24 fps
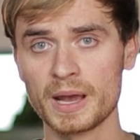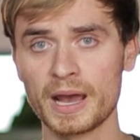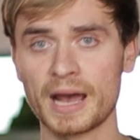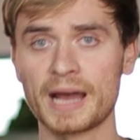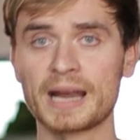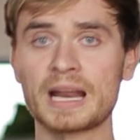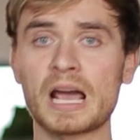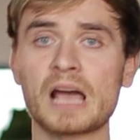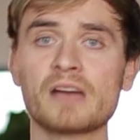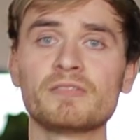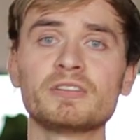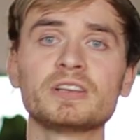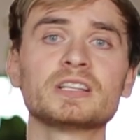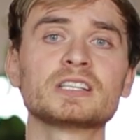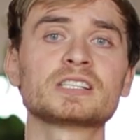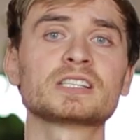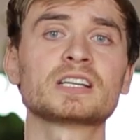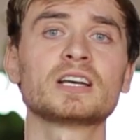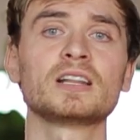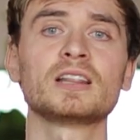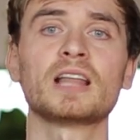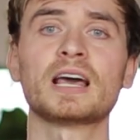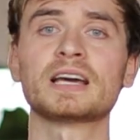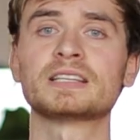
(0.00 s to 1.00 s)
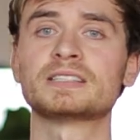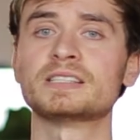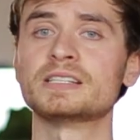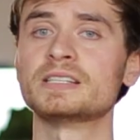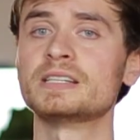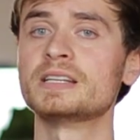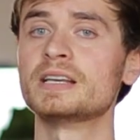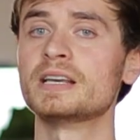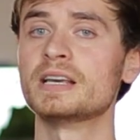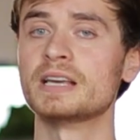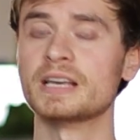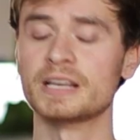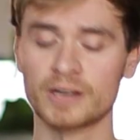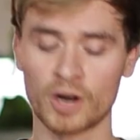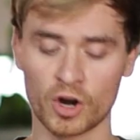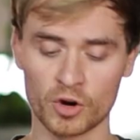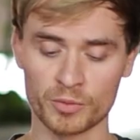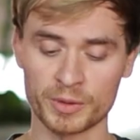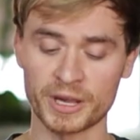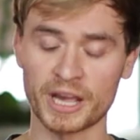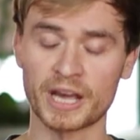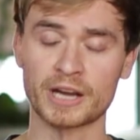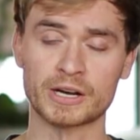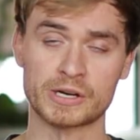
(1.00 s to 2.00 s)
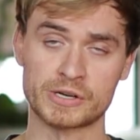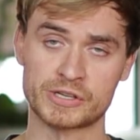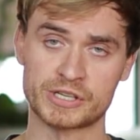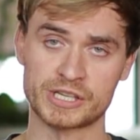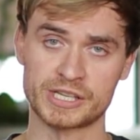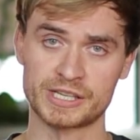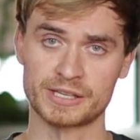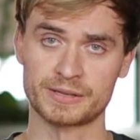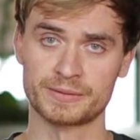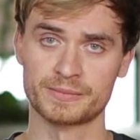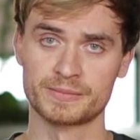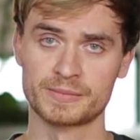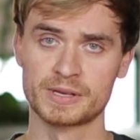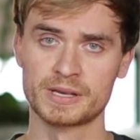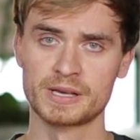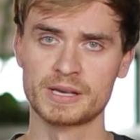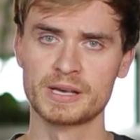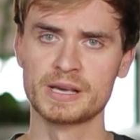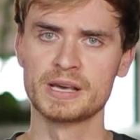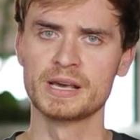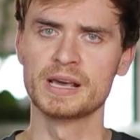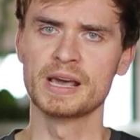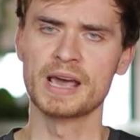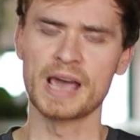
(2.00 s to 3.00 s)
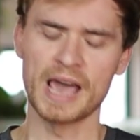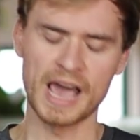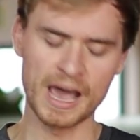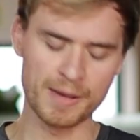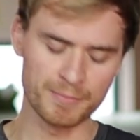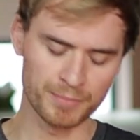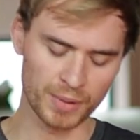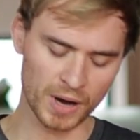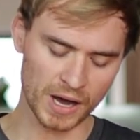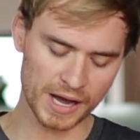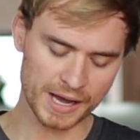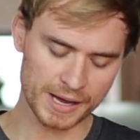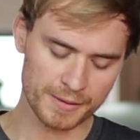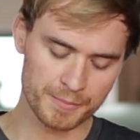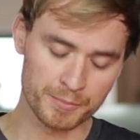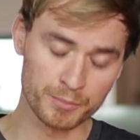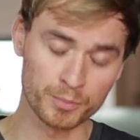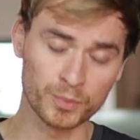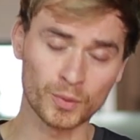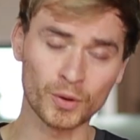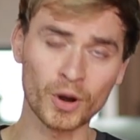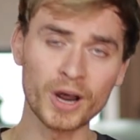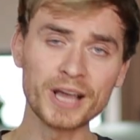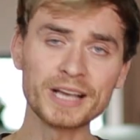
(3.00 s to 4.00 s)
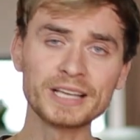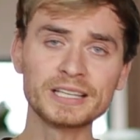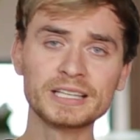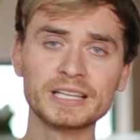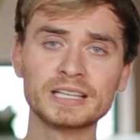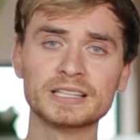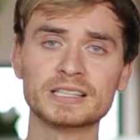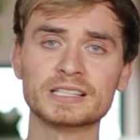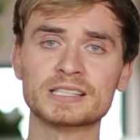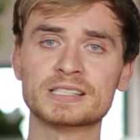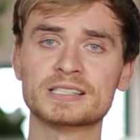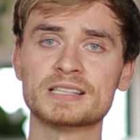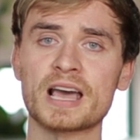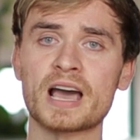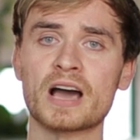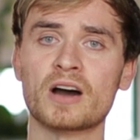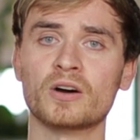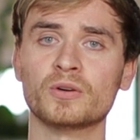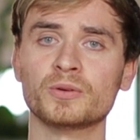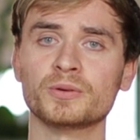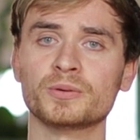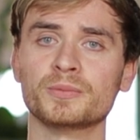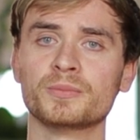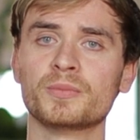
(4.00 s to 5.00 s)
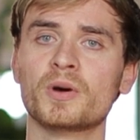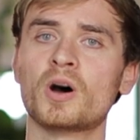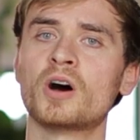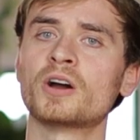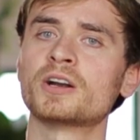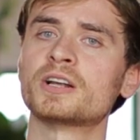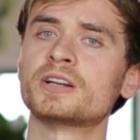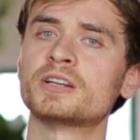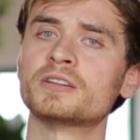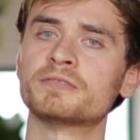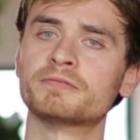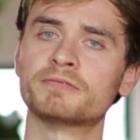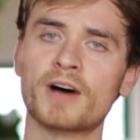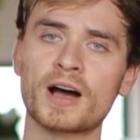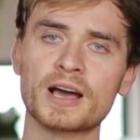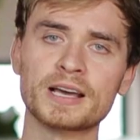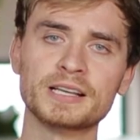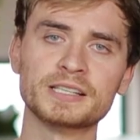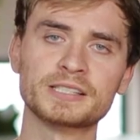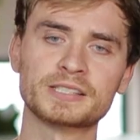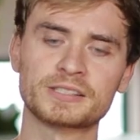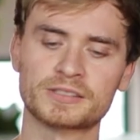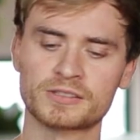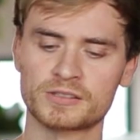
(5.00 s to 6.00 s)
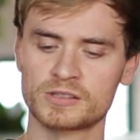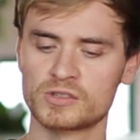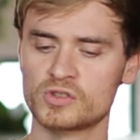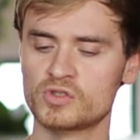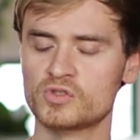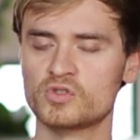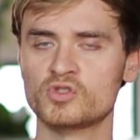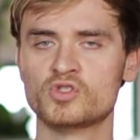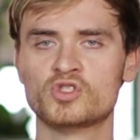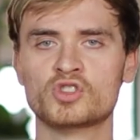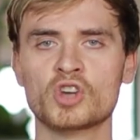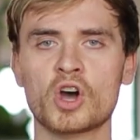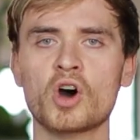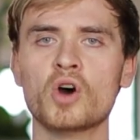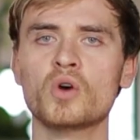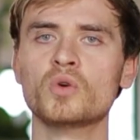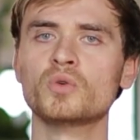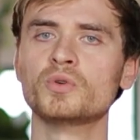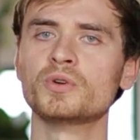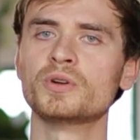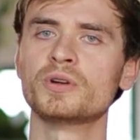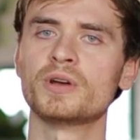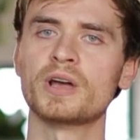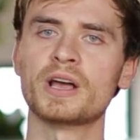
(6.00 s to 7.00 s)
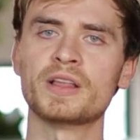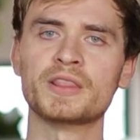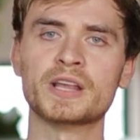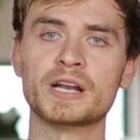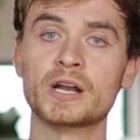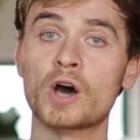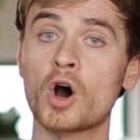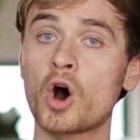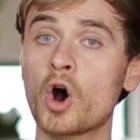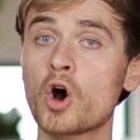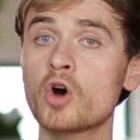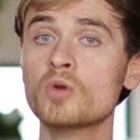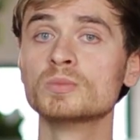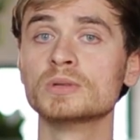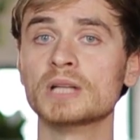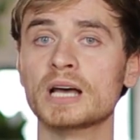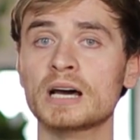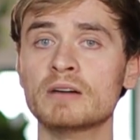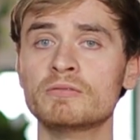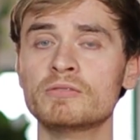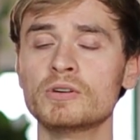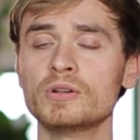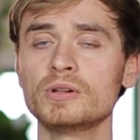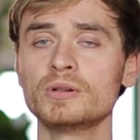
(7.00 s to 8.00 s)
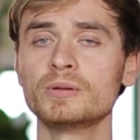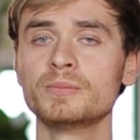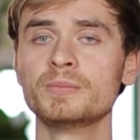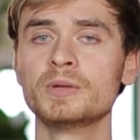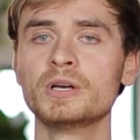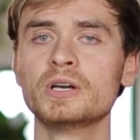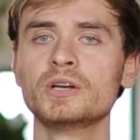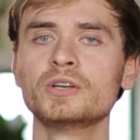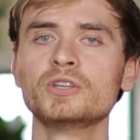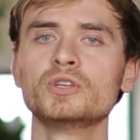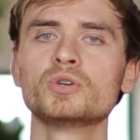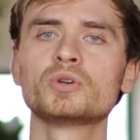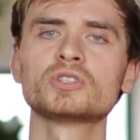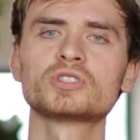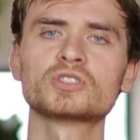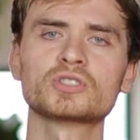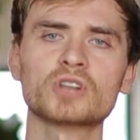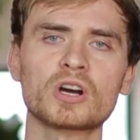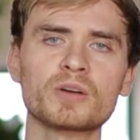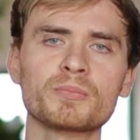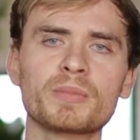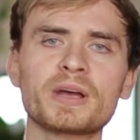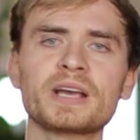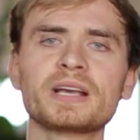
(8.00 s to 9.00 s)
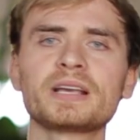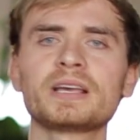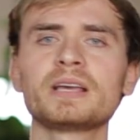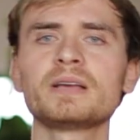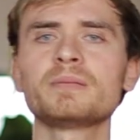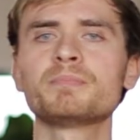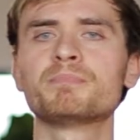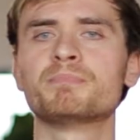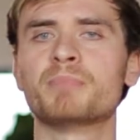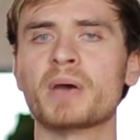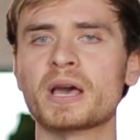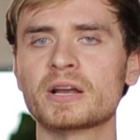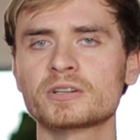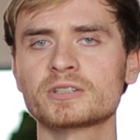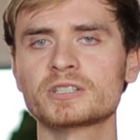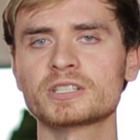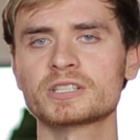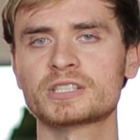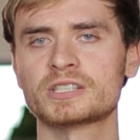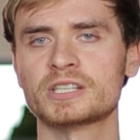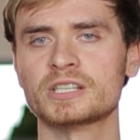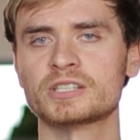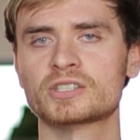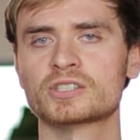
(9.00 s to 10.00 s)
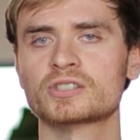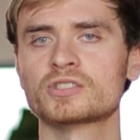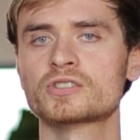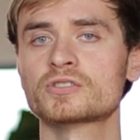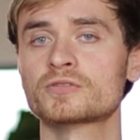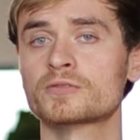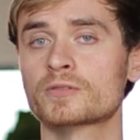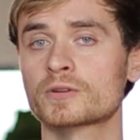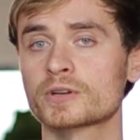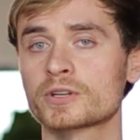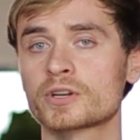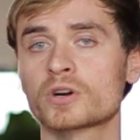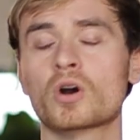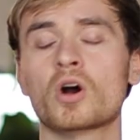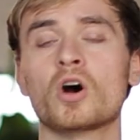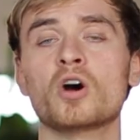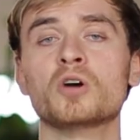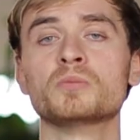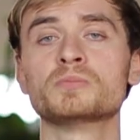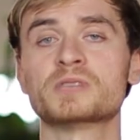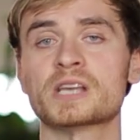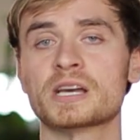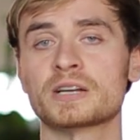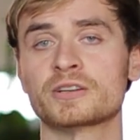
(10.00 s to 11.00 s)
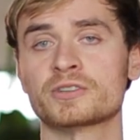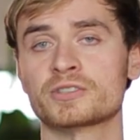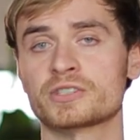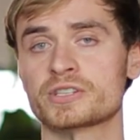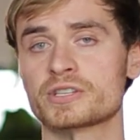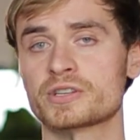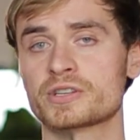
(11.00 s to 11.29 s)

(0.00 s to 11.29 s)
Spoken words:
and having this collected in Homey Energy. And by breaking this down on a device, zone, and then home level, you can start making better decisions for your home's energy